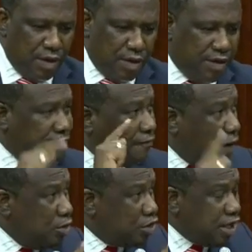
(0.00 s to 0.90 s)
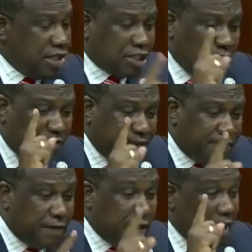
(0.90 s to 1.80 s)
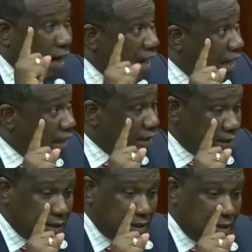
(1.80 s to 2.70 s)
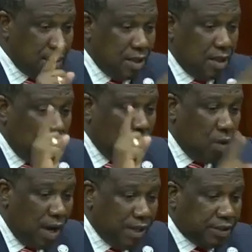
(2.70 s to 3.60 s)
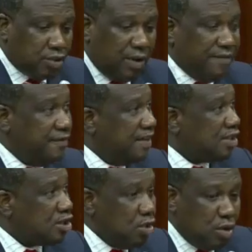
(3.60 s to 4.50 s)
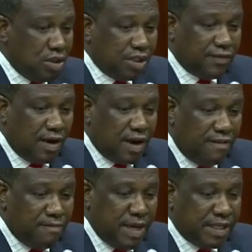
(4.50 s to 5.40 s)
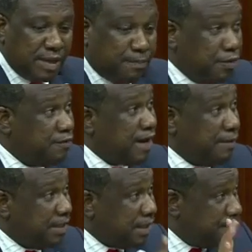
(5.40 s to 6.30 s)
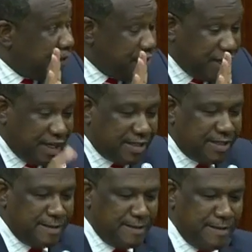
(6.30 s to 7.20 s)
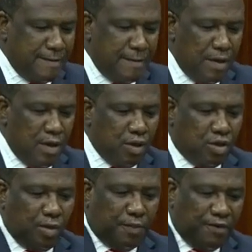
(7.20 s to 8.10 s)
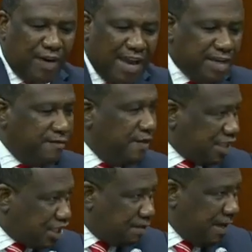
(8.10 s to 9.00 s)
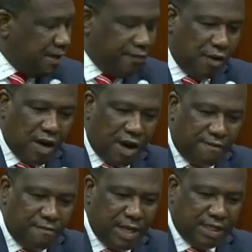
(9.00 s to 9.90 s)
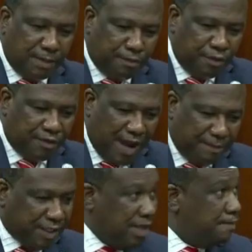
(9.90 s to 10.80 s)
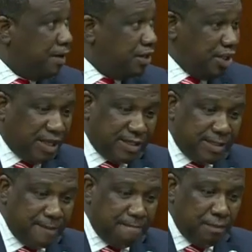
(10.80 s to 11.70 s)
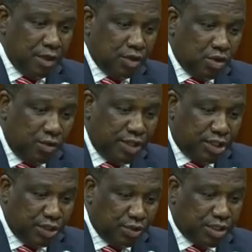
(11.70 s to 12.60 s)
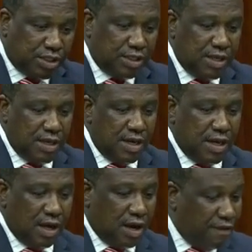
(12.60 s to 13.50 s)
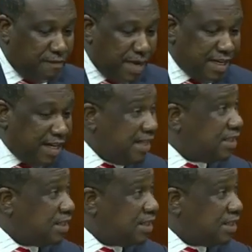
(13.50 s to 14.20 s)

The functions of the fund are: 1, to advance loans for government-approved capital project; 2, provide investment for government-approved capital project; 2, reduce government debt;